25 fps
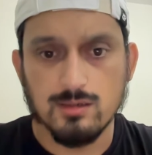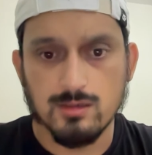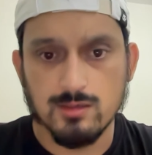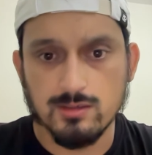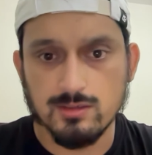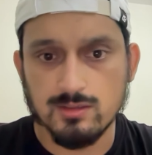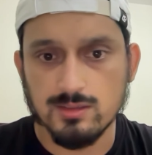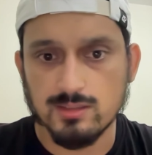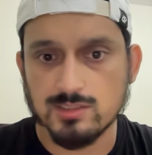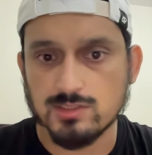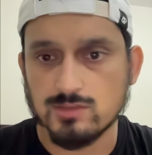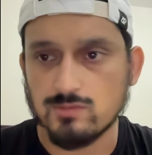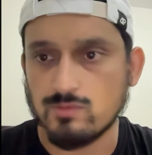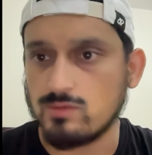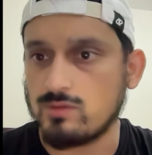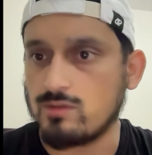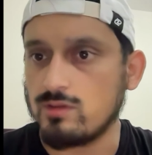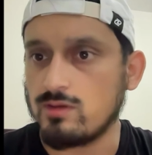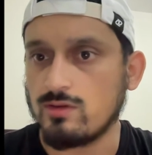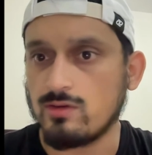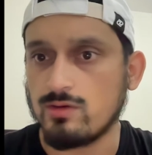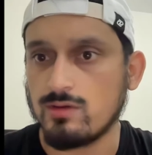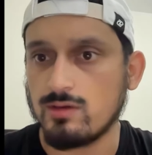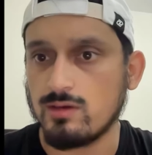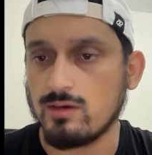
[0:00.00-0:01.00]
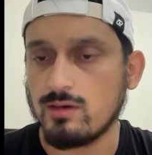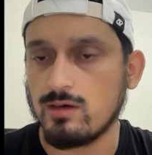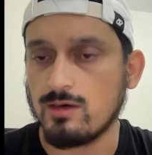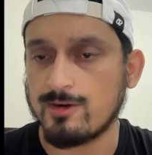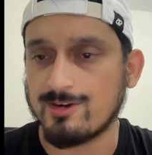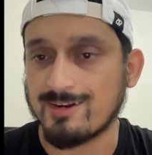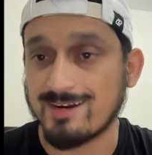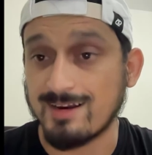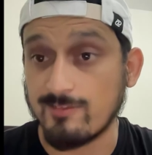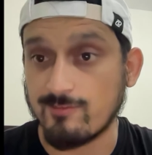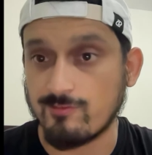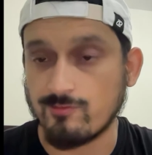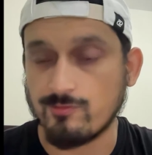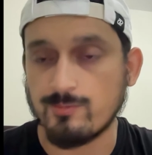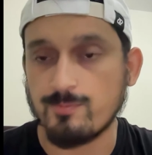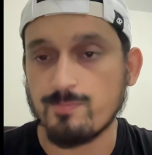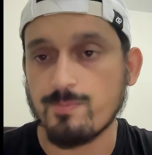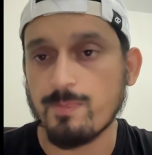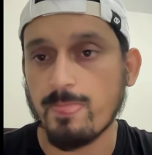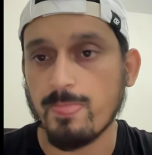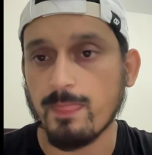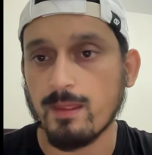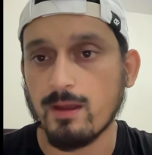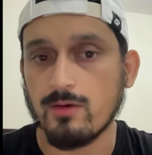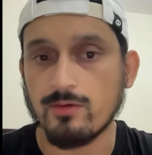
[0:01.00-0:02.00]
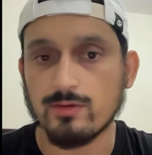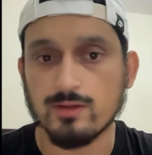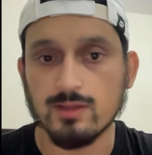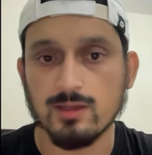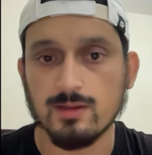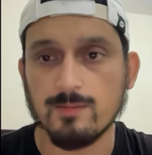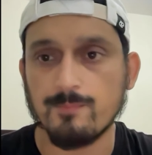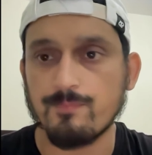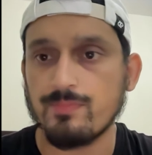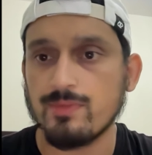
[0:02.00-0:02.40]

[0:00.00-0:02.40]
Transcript: test with Reve. Okay,